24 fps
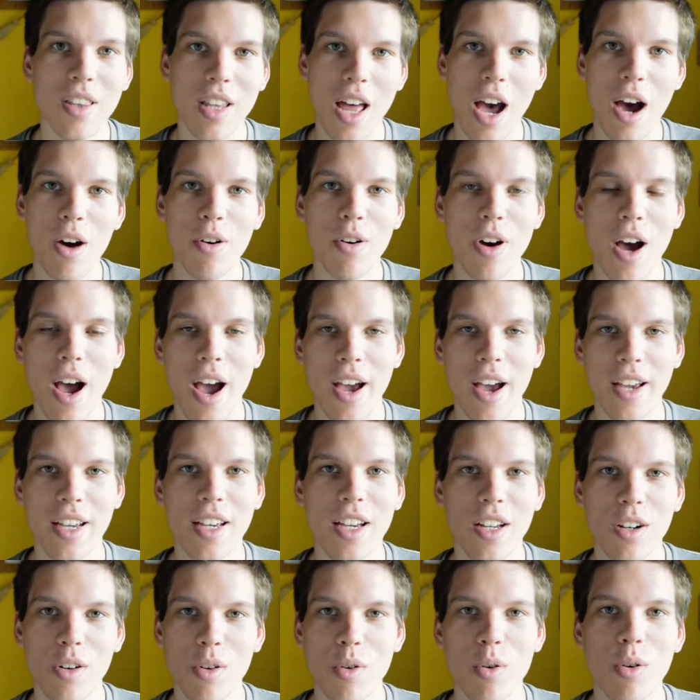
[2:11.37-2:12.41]
Now I
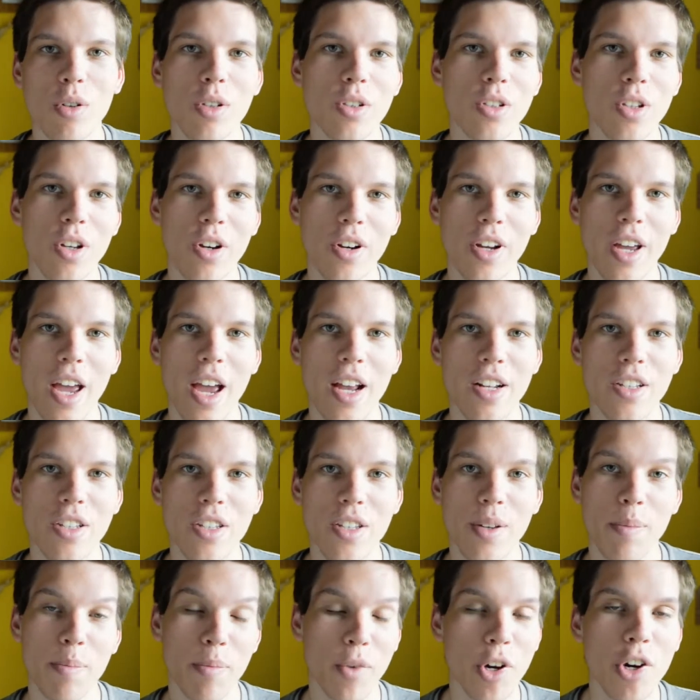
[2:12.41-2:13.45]
can also catch
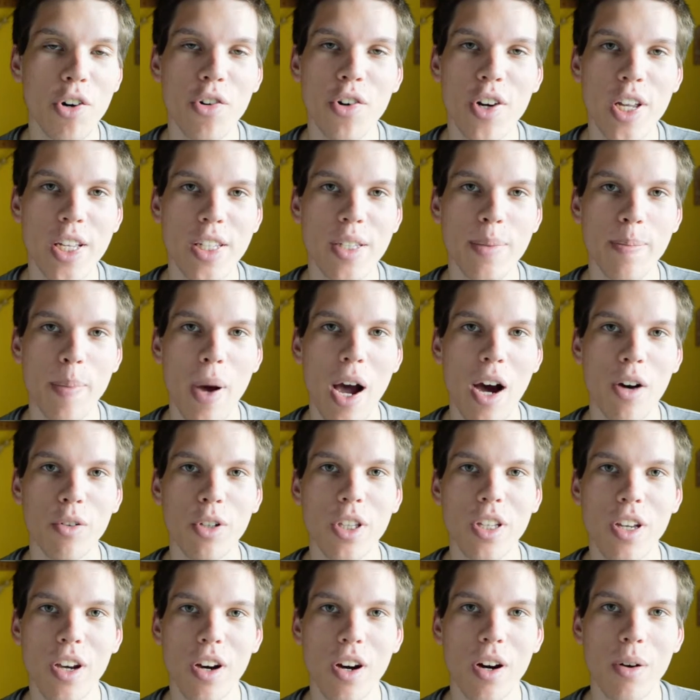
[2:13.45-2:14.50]
some crisp
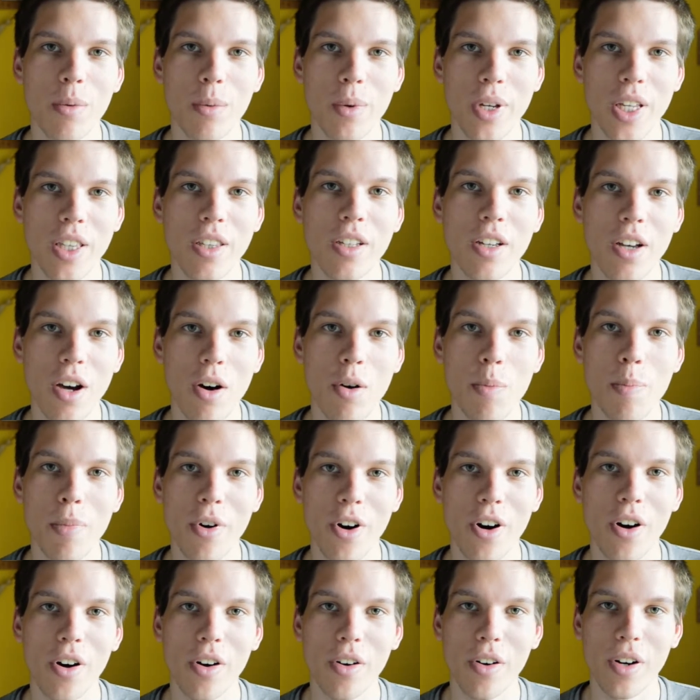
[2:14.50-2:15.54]
audio with
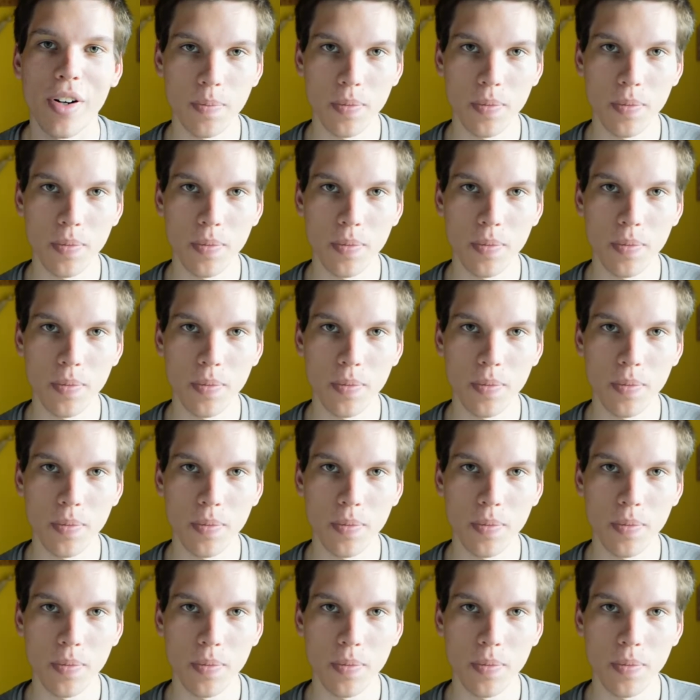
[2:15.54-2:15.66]
GoPro.